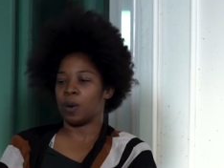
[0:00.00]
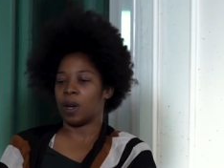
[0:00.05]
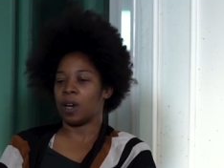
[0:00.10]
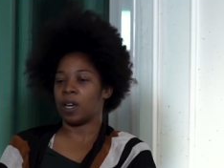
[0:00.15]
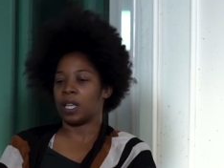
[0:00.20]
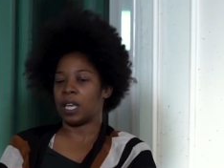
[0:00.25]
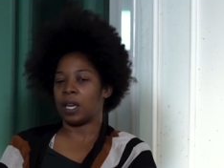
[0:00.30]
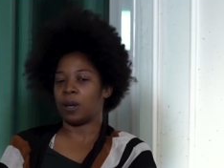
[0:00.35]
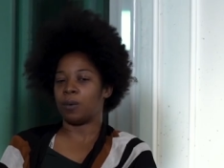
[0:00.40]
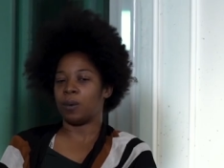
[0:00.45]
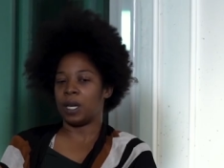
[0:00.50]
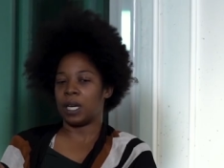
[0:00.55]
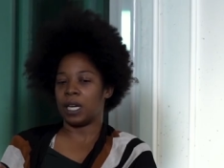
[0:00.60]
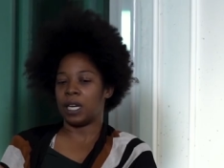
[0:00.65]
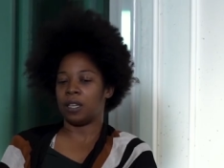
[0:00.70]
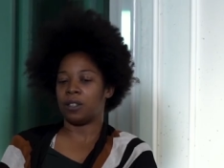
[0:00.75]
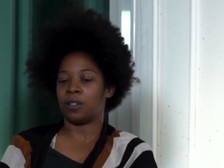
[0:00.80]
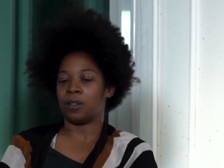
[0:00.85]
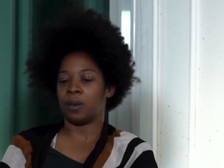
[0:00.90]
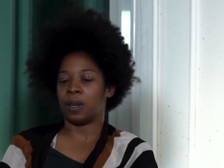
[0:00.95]
where like we
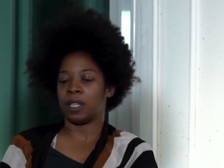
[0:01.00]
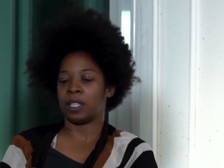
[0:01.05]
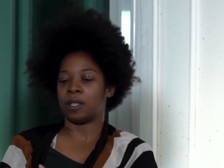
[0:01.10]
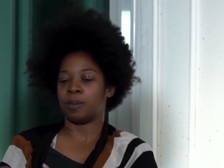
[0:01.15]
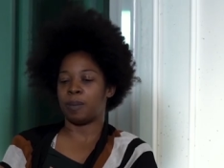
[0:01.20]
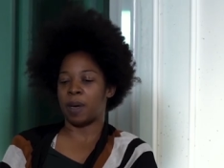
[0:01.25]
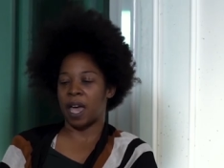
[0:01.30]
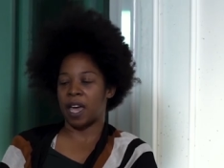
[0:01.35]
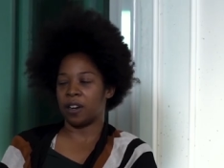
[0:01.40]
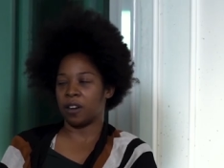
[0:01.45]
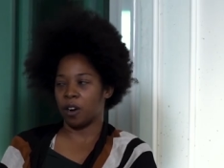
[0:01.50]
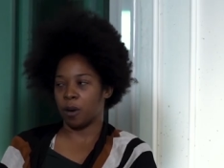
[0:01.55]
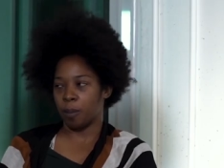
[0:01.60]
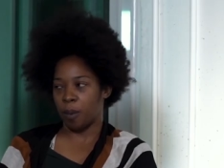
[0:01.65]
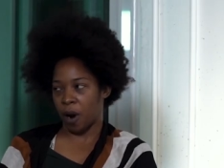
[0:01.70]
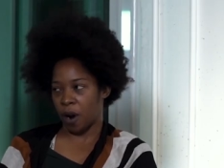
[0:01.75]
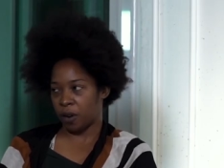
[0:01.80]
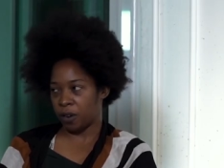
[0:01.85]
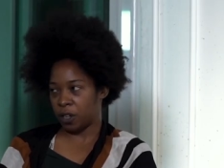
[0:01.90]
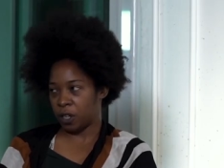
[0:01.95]
need to expand our
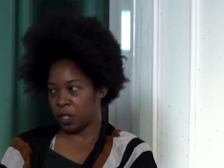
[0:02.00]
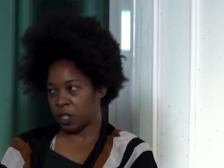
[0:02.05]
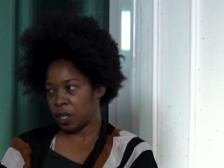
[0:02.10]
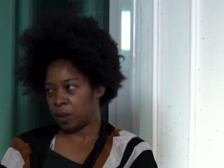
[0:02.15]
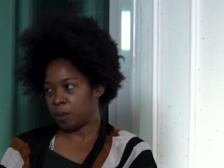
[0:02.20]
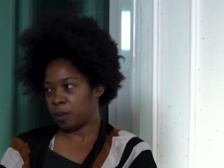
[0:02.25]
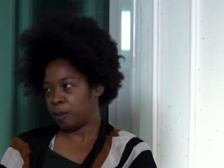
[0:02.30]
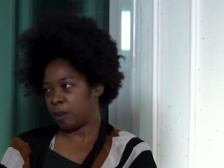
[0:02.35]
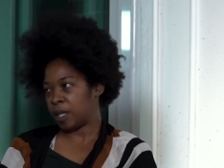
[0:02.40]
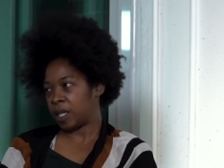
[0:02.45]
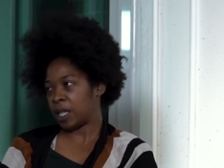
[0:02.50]
partnerships